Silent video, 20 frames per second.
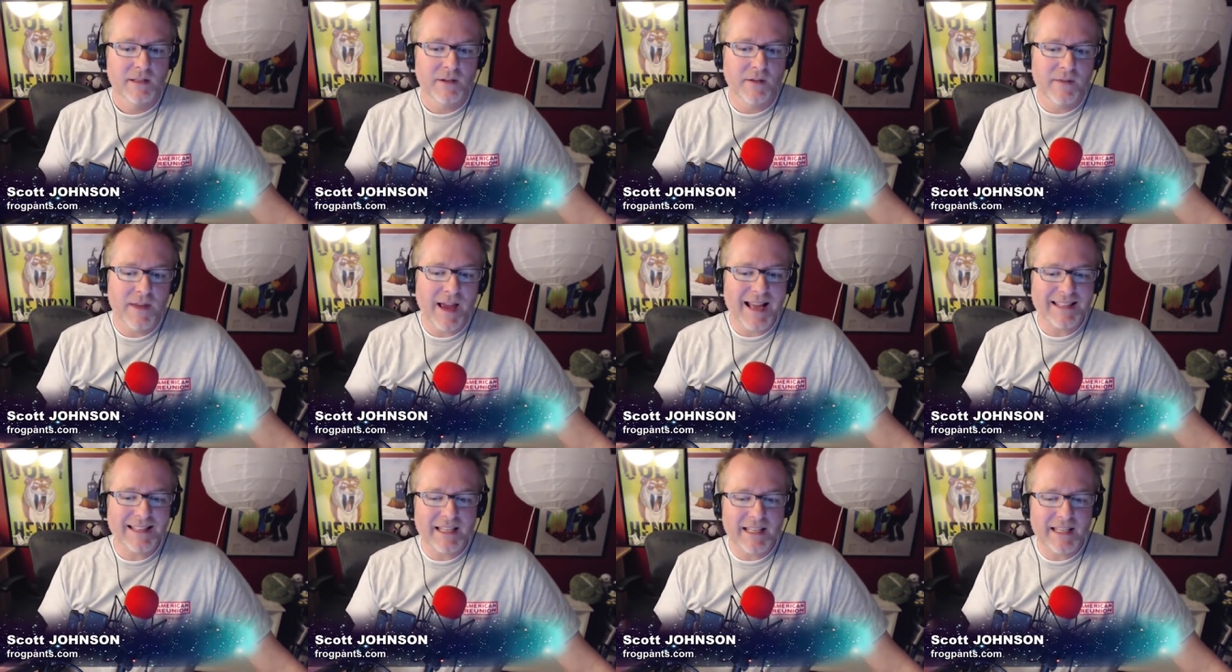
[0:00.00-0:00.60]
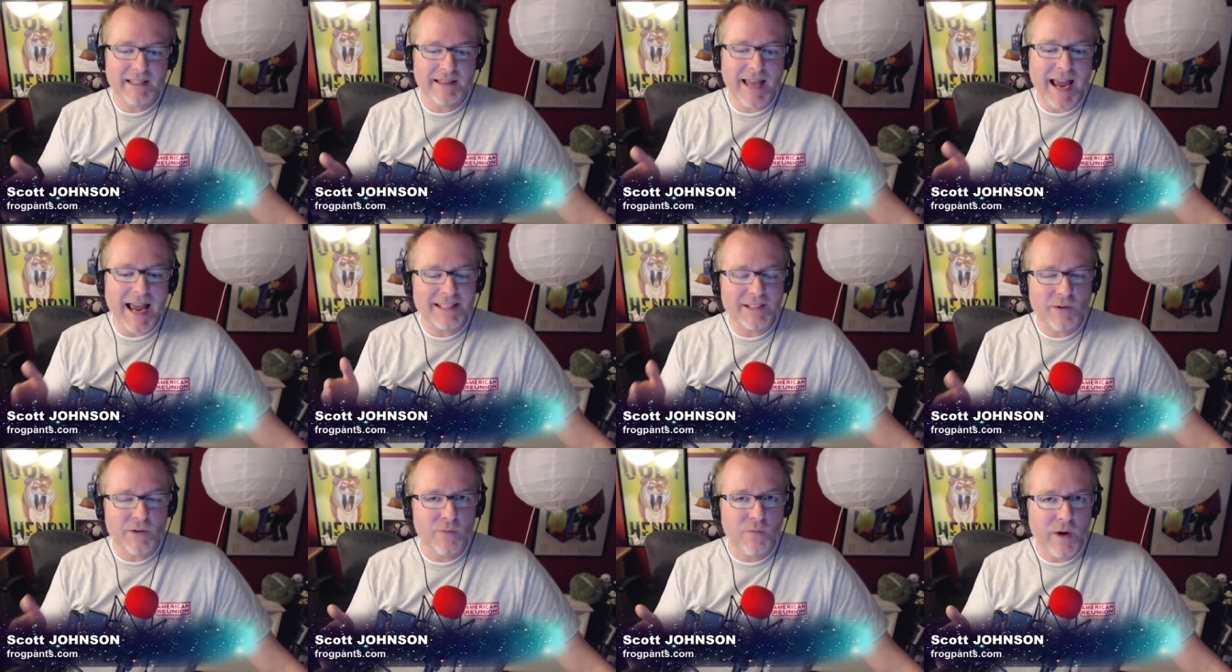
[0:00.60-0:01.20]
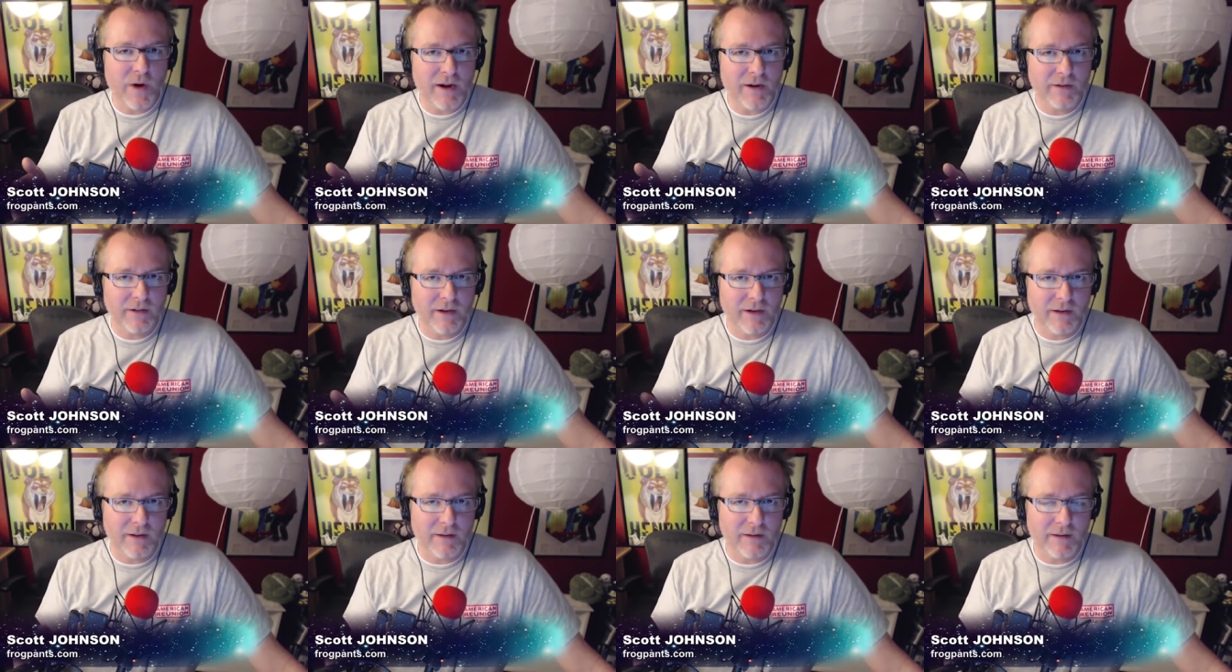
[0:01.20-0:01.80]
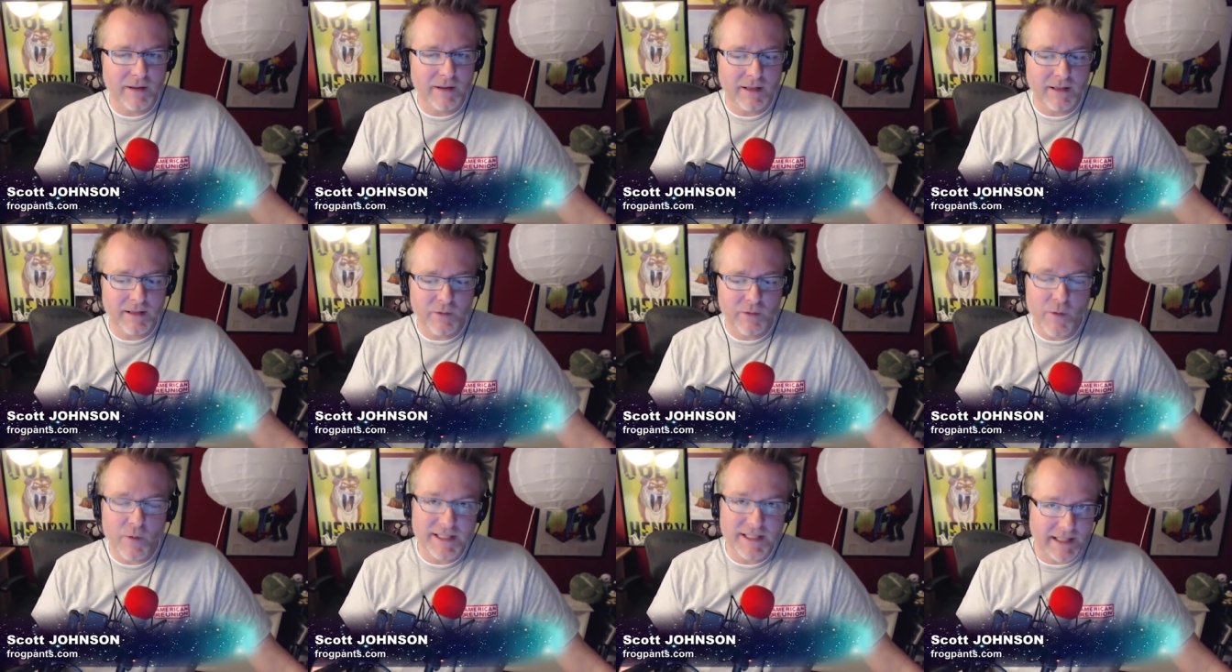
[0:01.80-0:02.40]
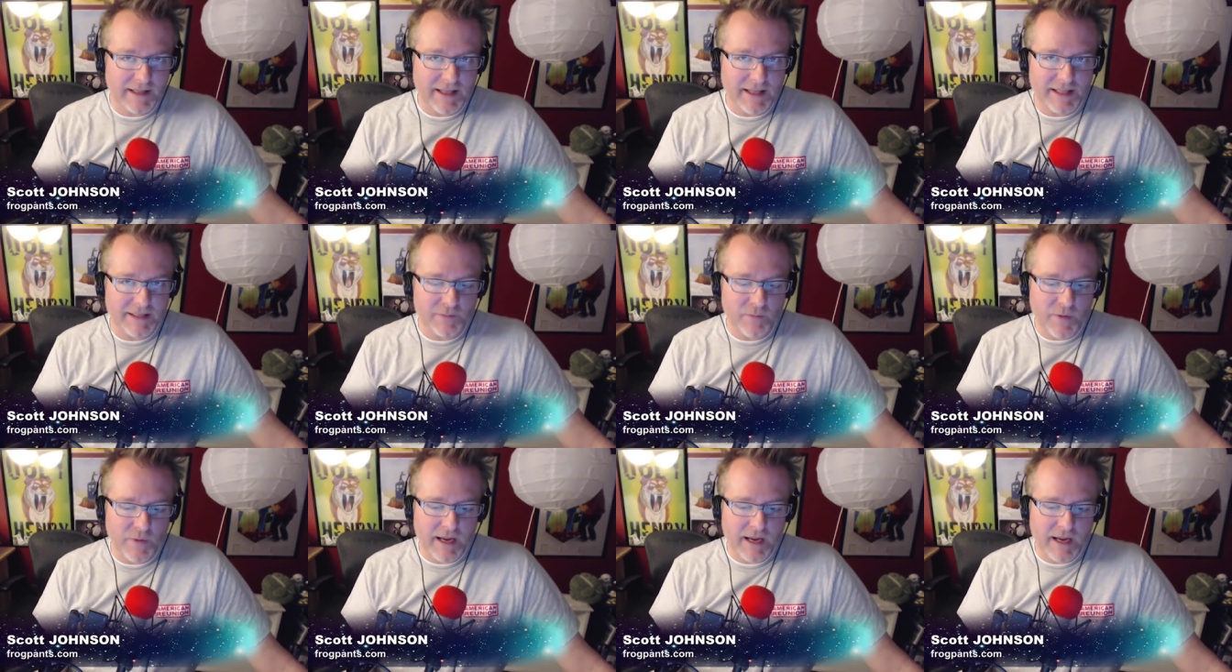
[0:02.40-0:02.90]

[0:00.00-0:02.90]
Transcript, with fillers: So that's that's a weird little, little twist in this.